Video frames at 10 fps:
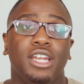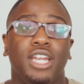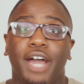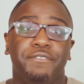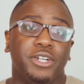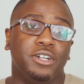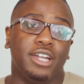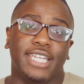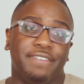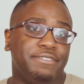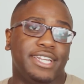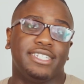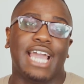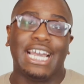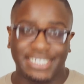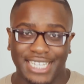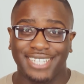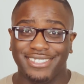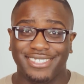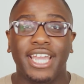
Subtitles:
love your God-given assets.